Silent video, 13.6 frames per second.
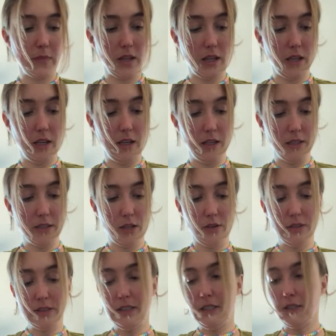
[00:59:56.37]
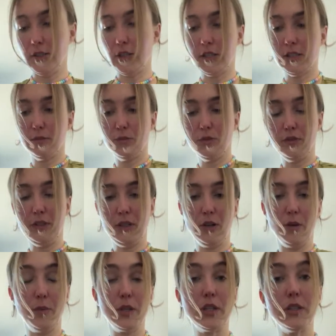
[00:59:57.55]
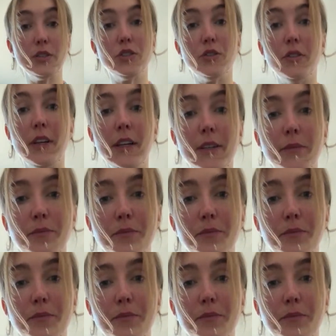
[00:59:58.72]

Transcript: and I always need a good movie or book to read.